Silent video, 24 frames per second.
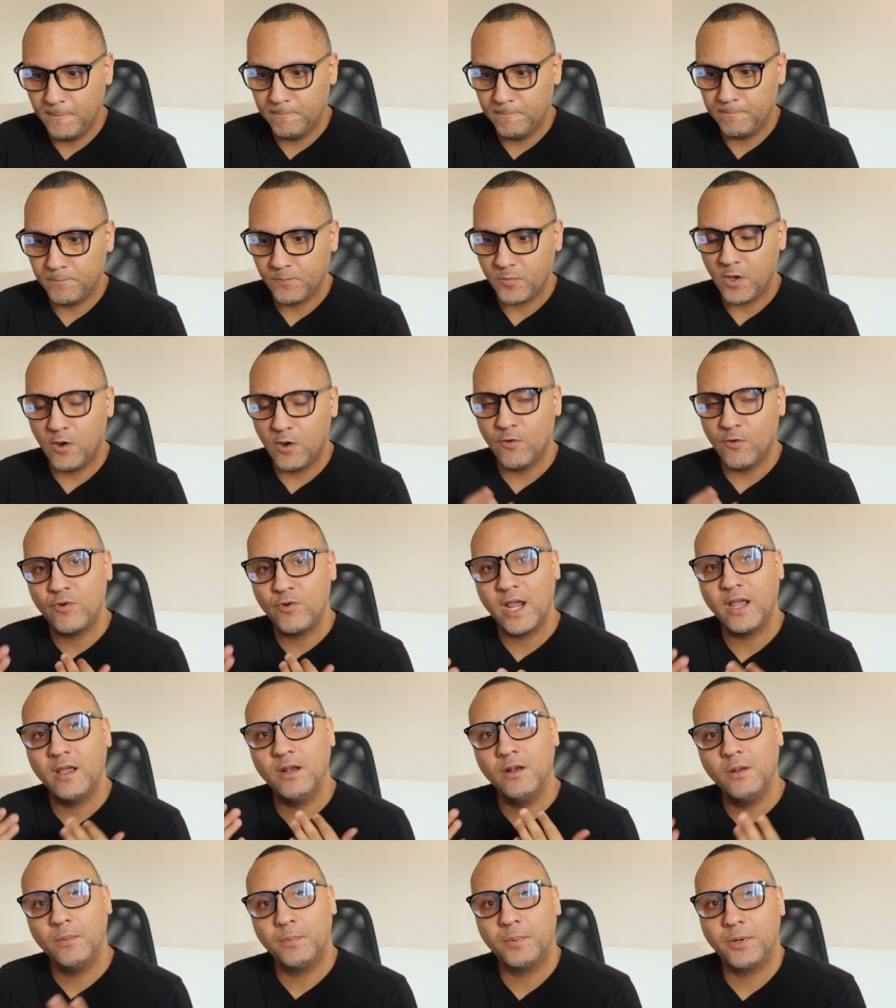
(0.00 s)
a
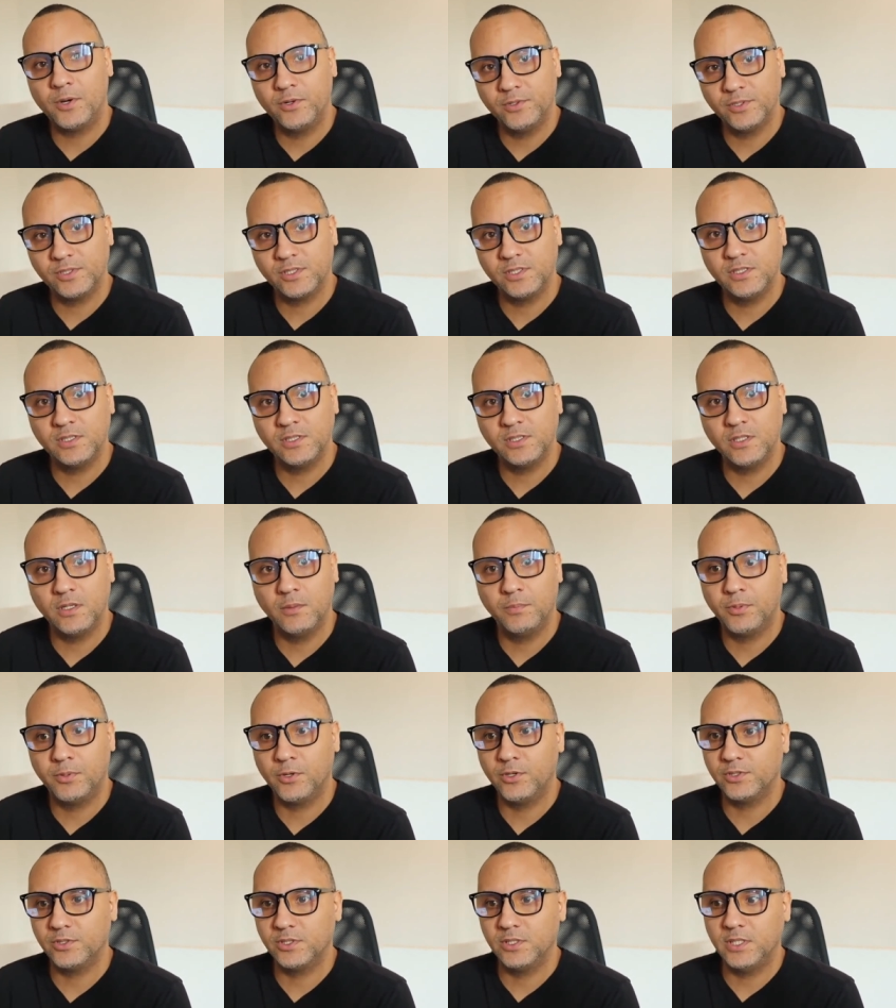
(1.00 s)
regular person, a
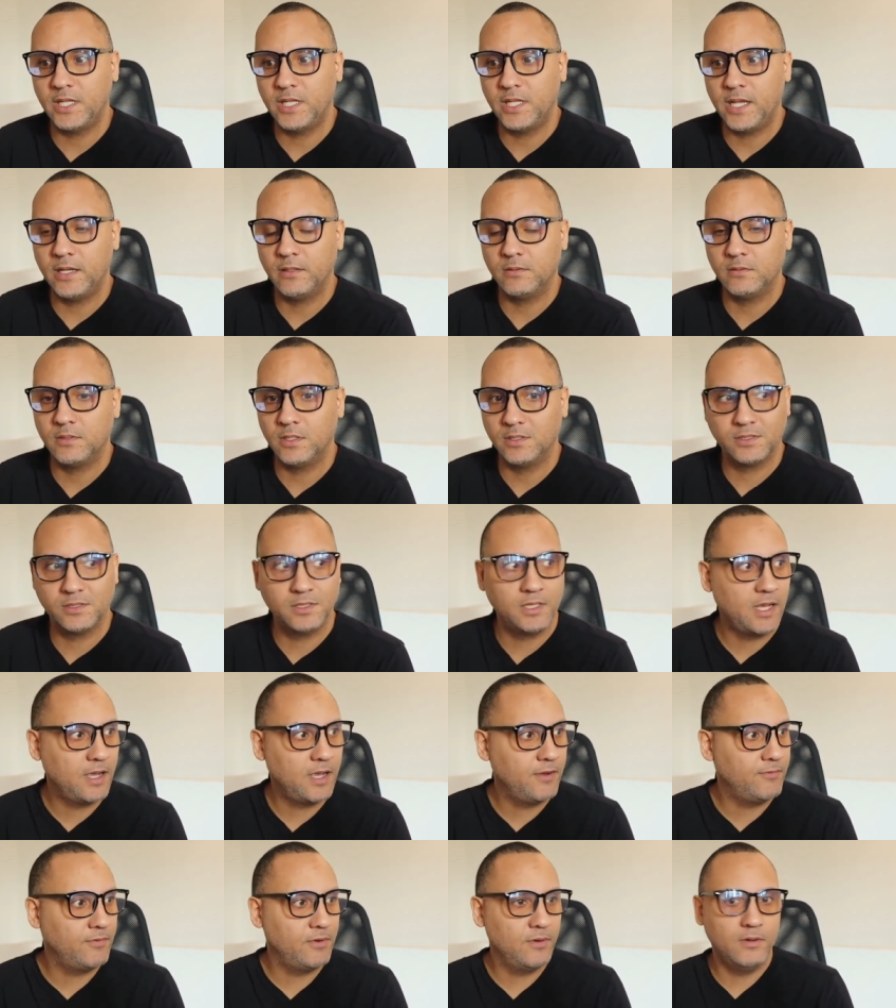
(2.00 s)
person that doesn't
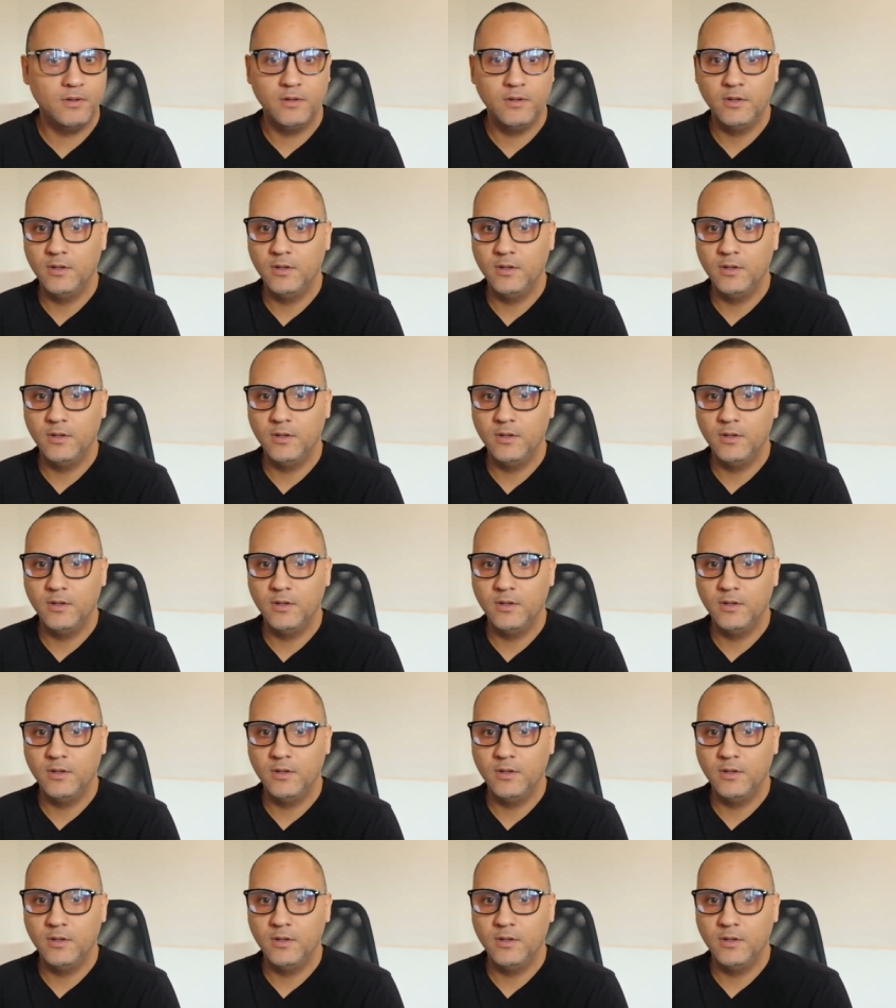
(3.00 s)
have a